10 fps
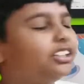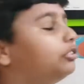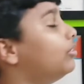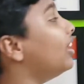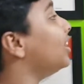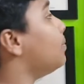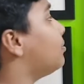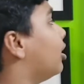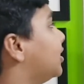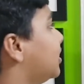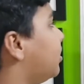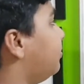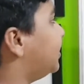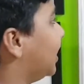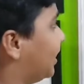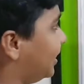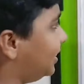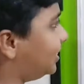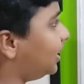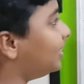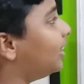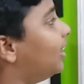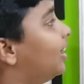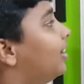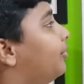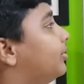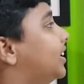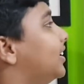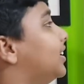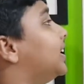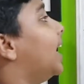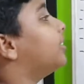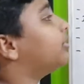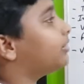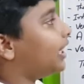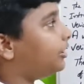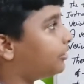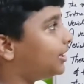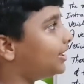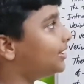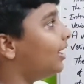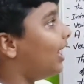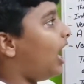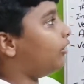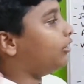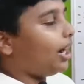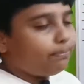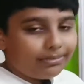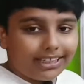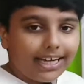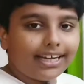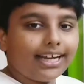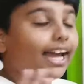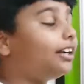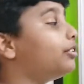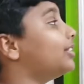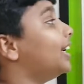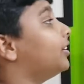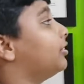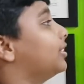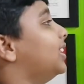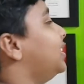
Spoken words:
during the process of secretion, which is exocytosis, uptake, endocytosis,